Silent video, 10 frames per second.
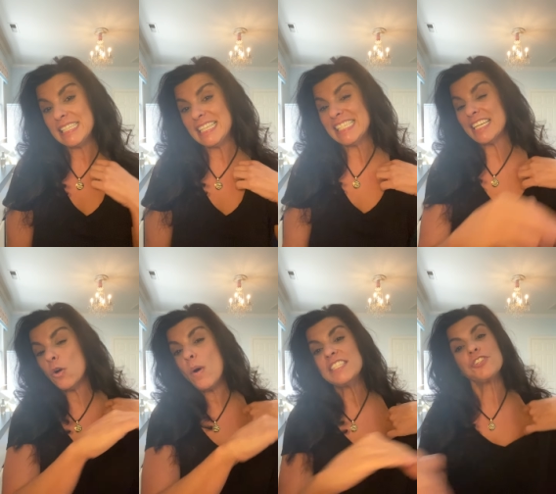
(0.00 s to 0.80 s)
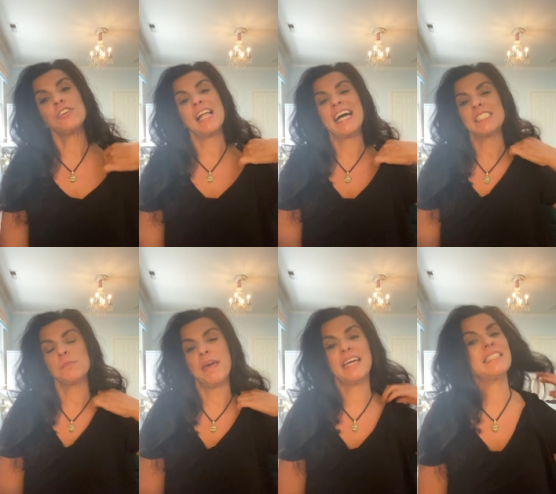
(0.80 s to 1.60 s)
the sequential
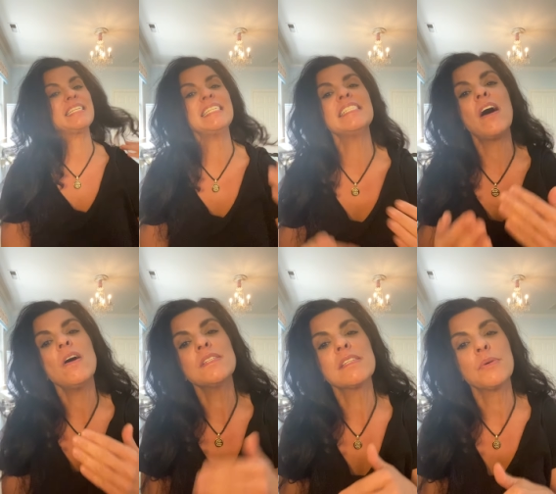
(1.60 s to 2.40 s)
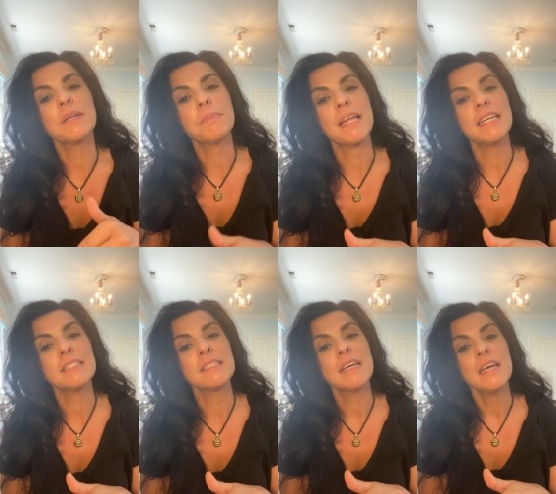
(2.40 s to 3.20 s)
aspect is also in place